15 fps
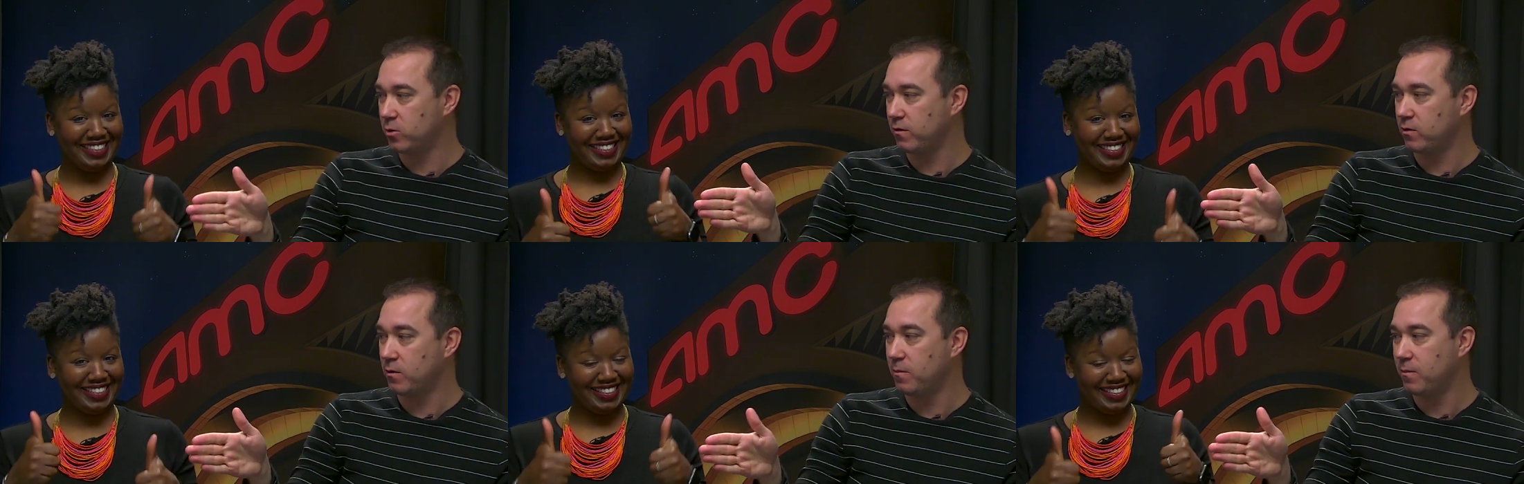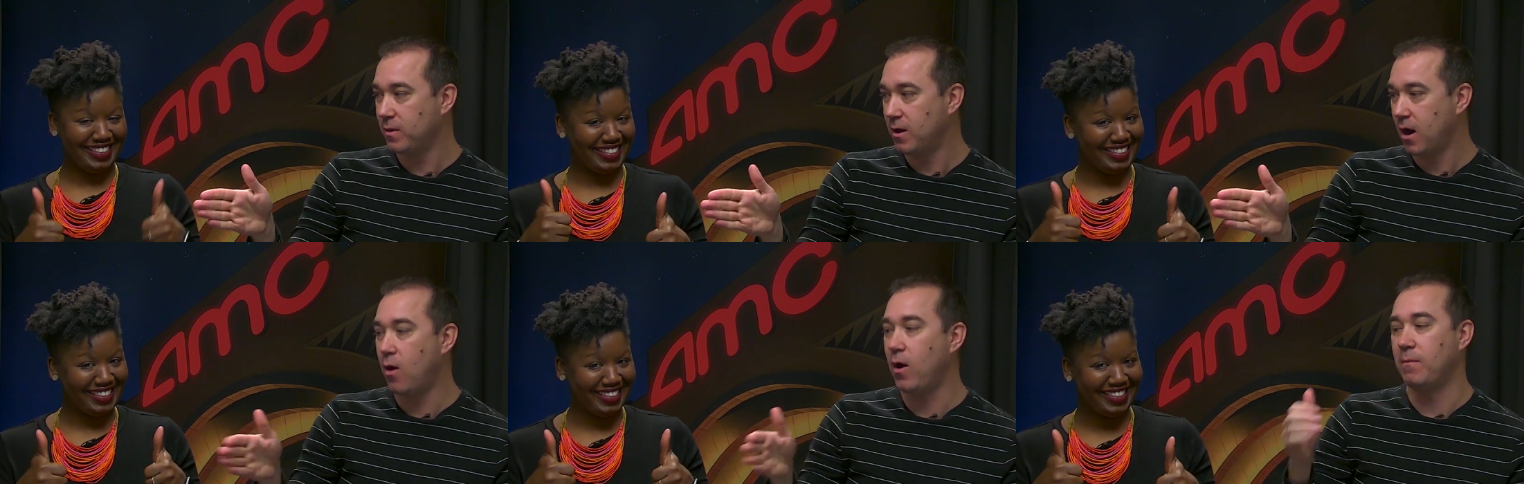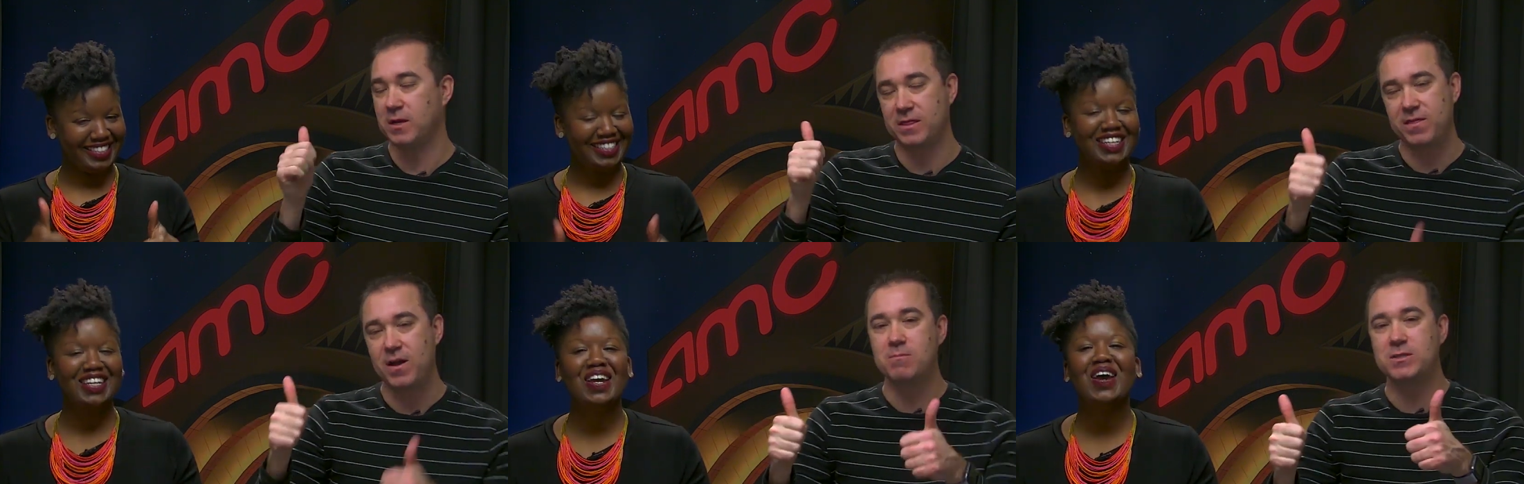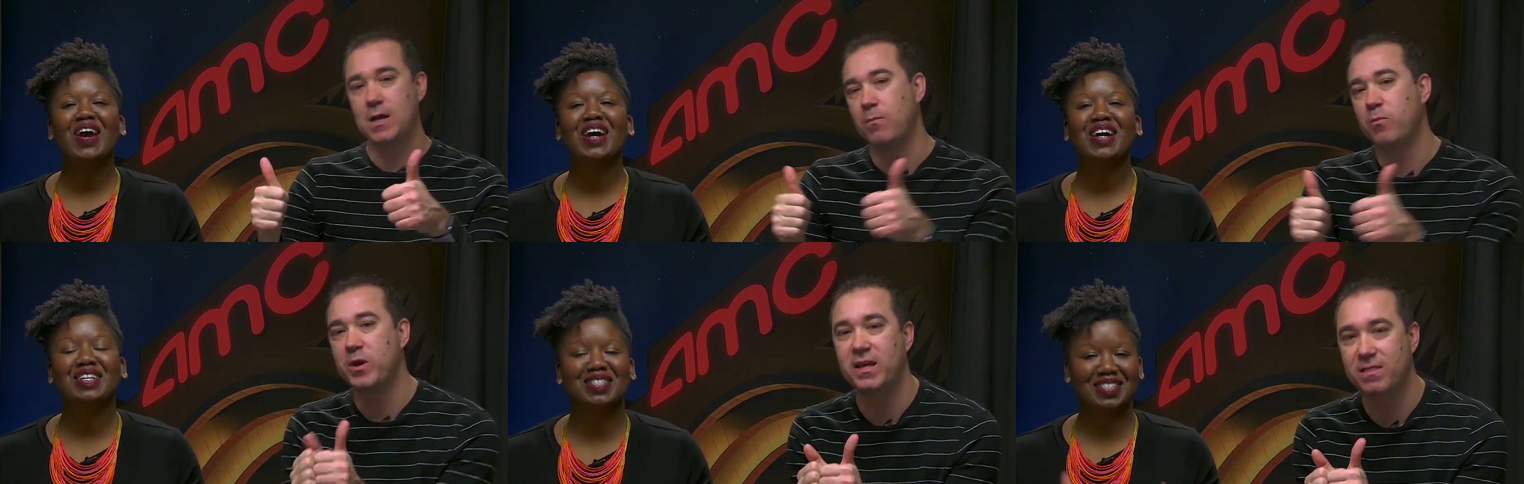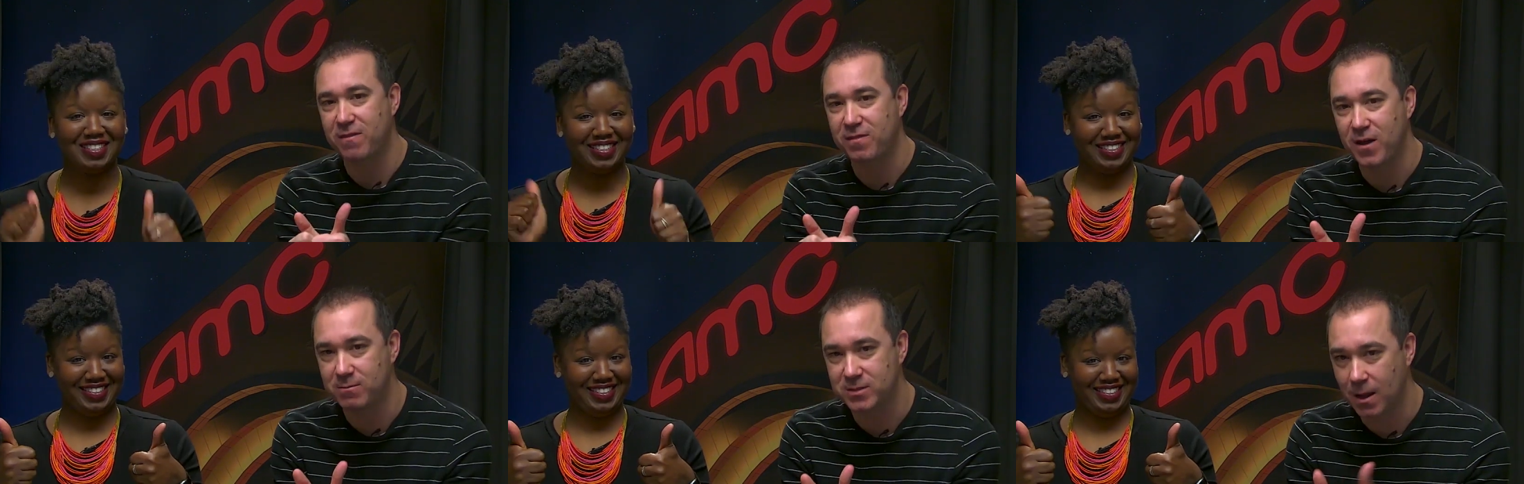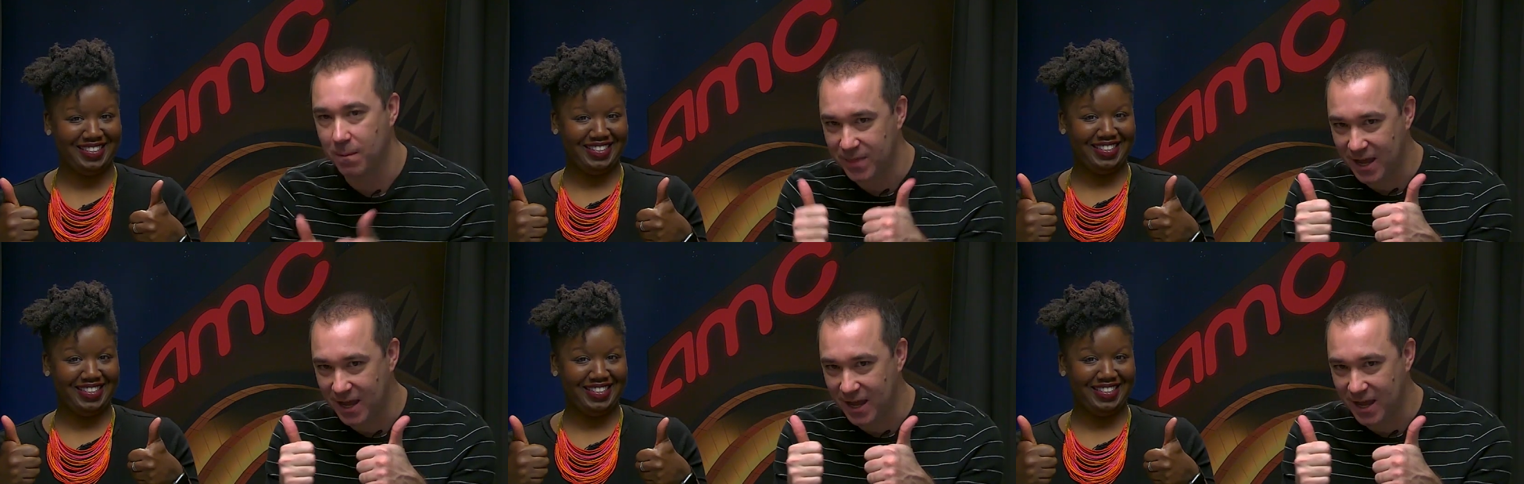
Speaker 1: no evil? All right, but thumbs up. We get the thumbs